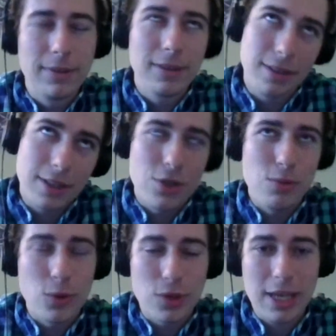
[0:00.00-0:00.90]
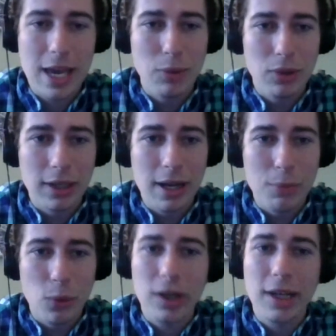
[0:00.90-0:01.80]
and this is mostly cable internet, but
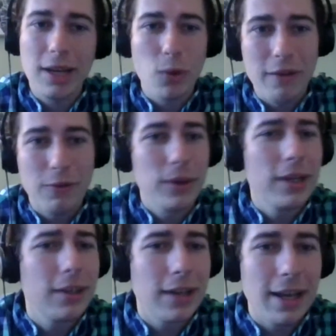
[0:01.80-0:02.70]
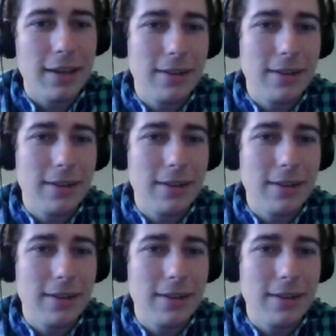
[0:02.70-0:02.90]
we're going to give away free internet.